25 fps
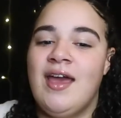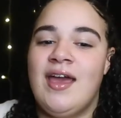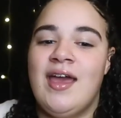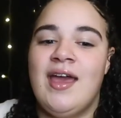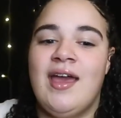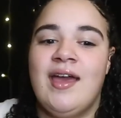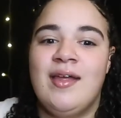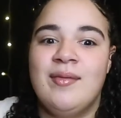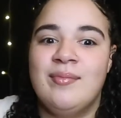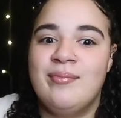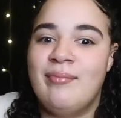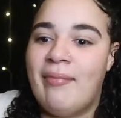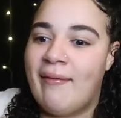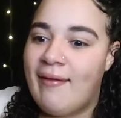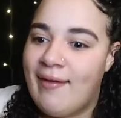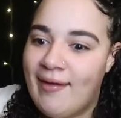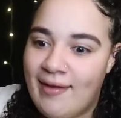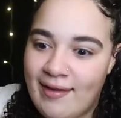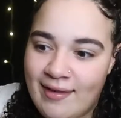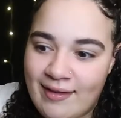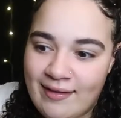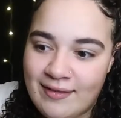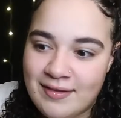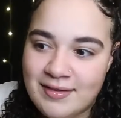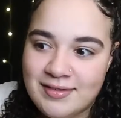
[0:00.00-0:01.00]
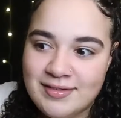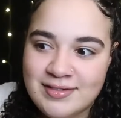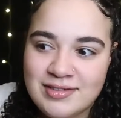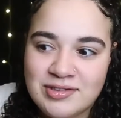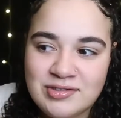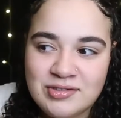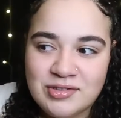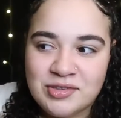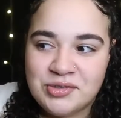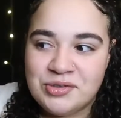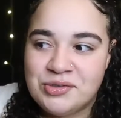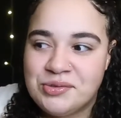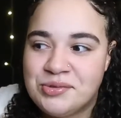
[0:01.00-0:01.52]
in bed, you
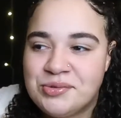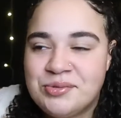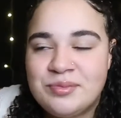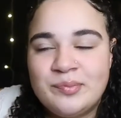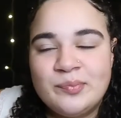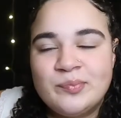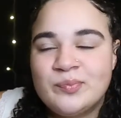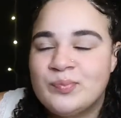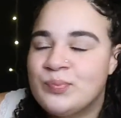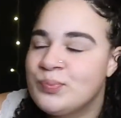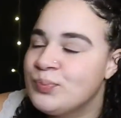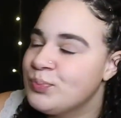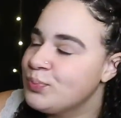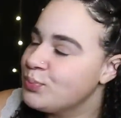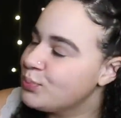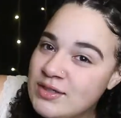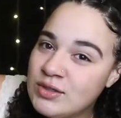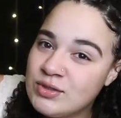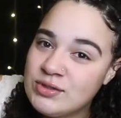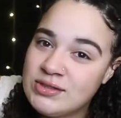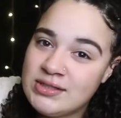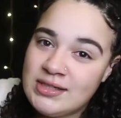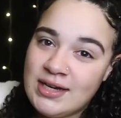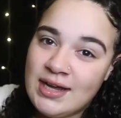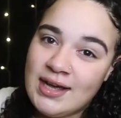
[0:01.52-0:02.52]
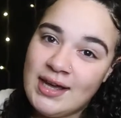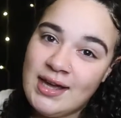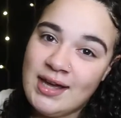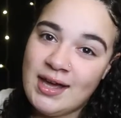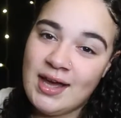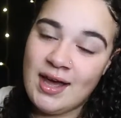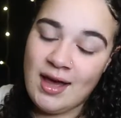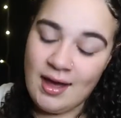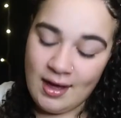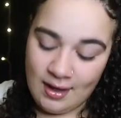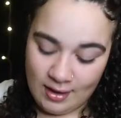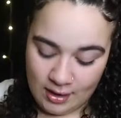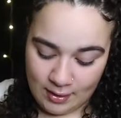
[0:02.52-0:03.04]
know. So today
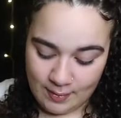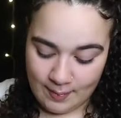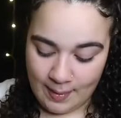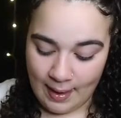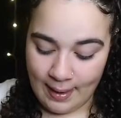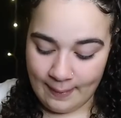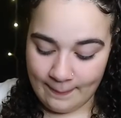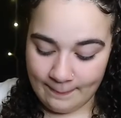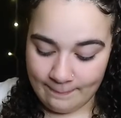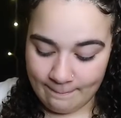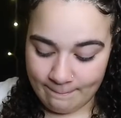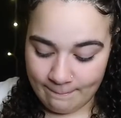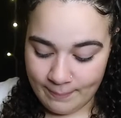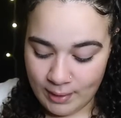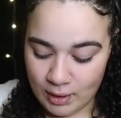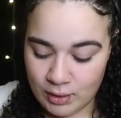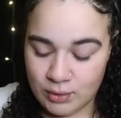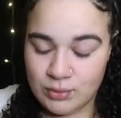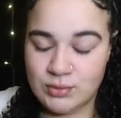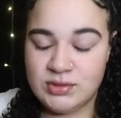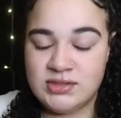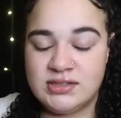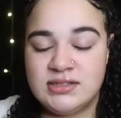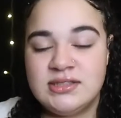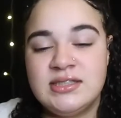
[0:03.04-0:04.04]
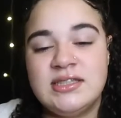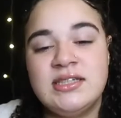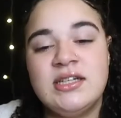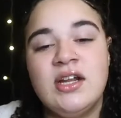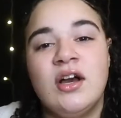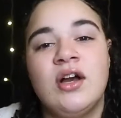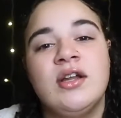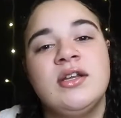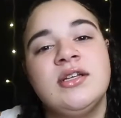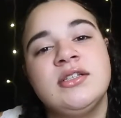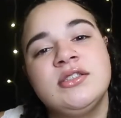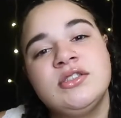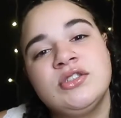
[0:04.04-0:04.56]
I posted
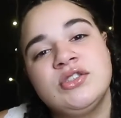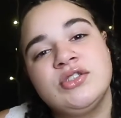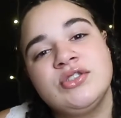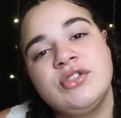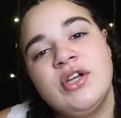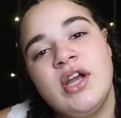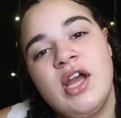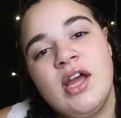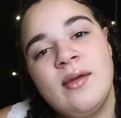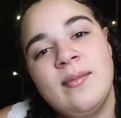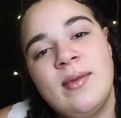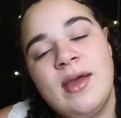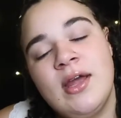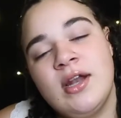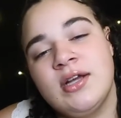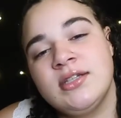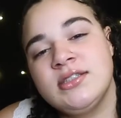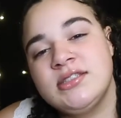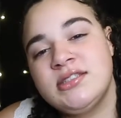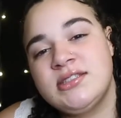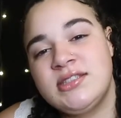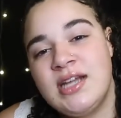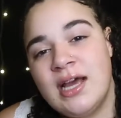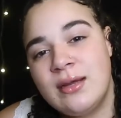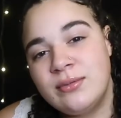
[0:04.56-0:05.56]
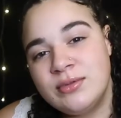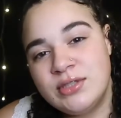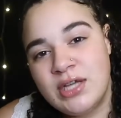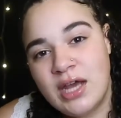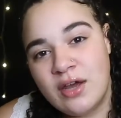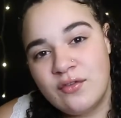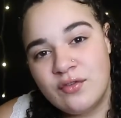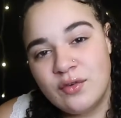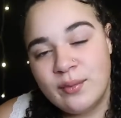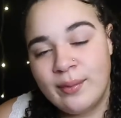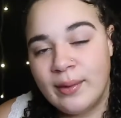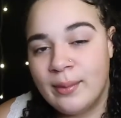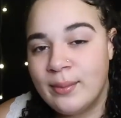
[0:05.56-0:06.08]
on Instagram and on
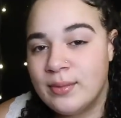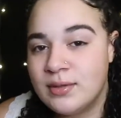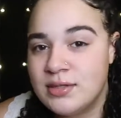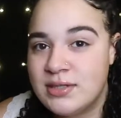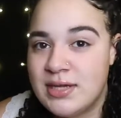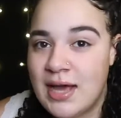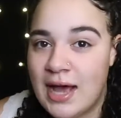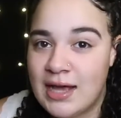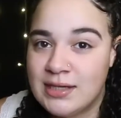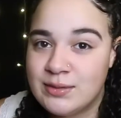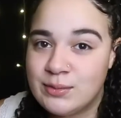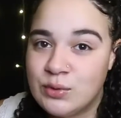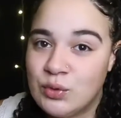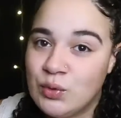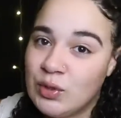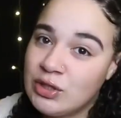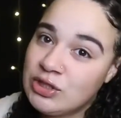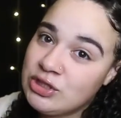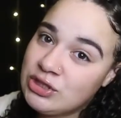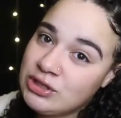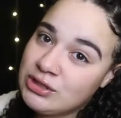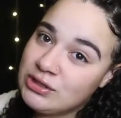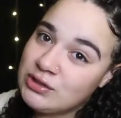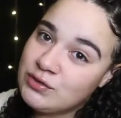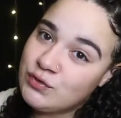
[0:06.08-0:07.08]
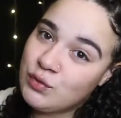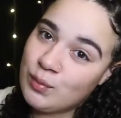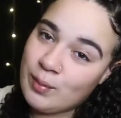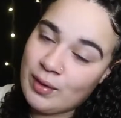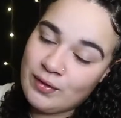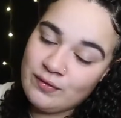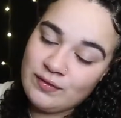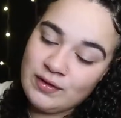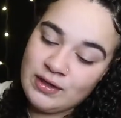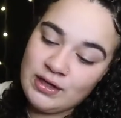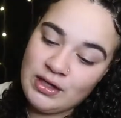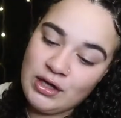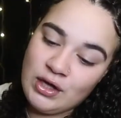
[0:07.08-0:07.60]
Snapchat for people to ask me questions for my
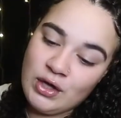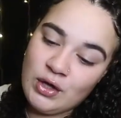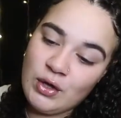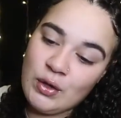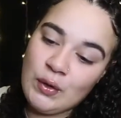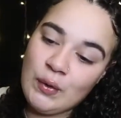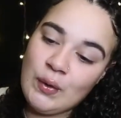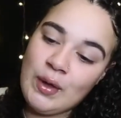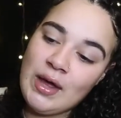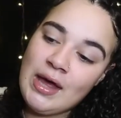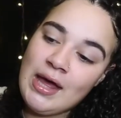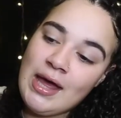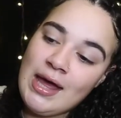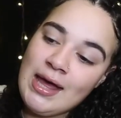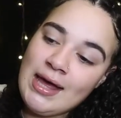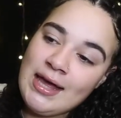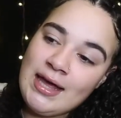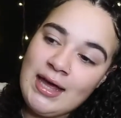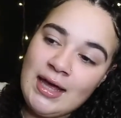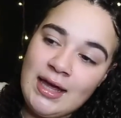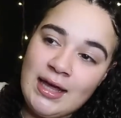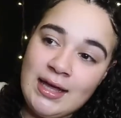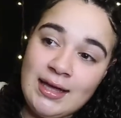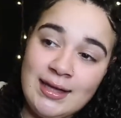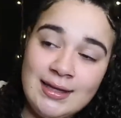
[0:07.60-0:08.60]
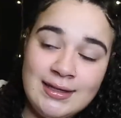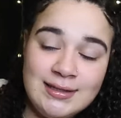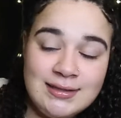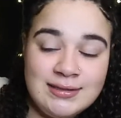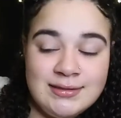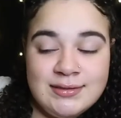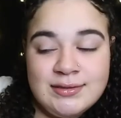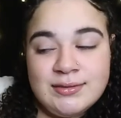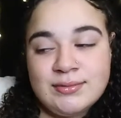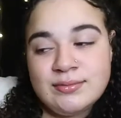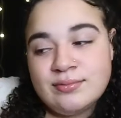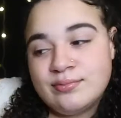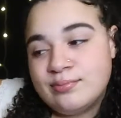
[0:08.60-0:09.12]
video,
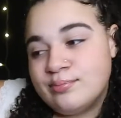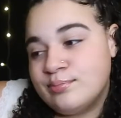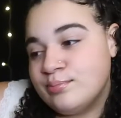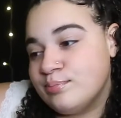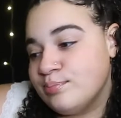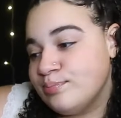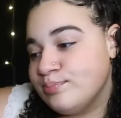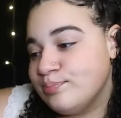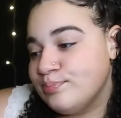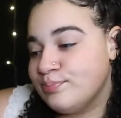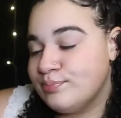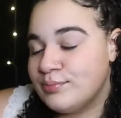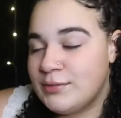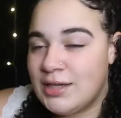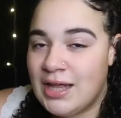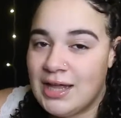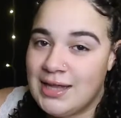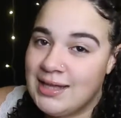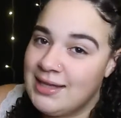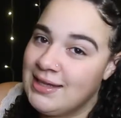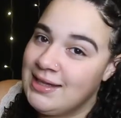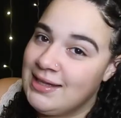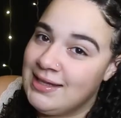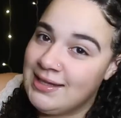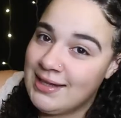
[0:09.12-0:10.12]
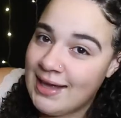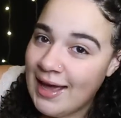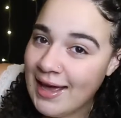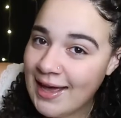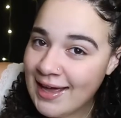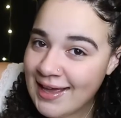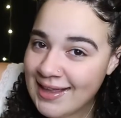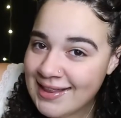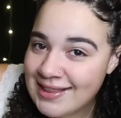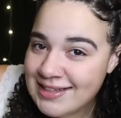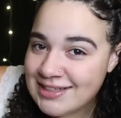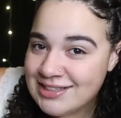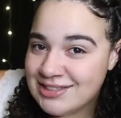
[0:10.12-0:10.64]
and
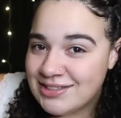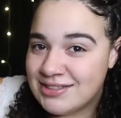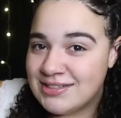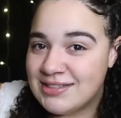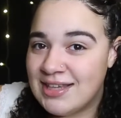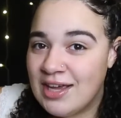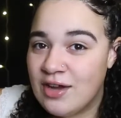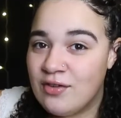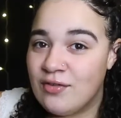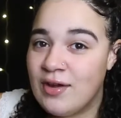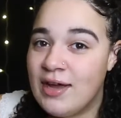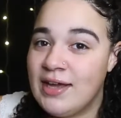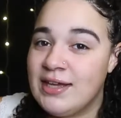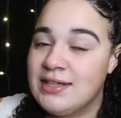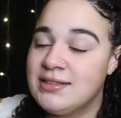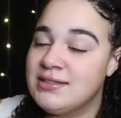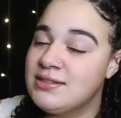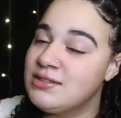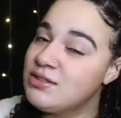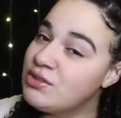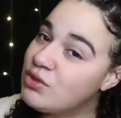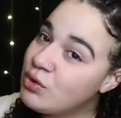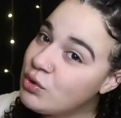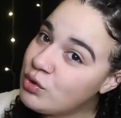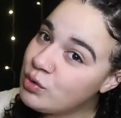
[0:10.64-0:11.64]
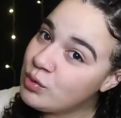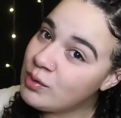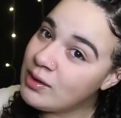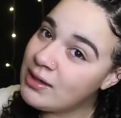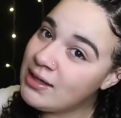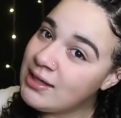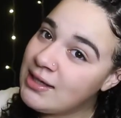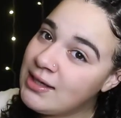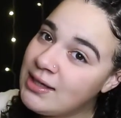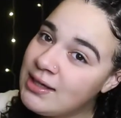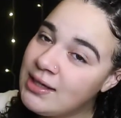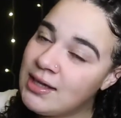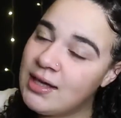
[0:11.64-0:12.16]
yeah, let's just get right into
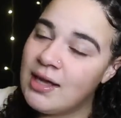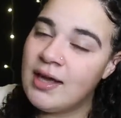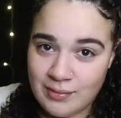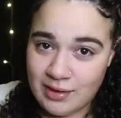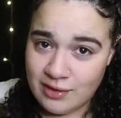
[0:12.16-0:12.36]
it.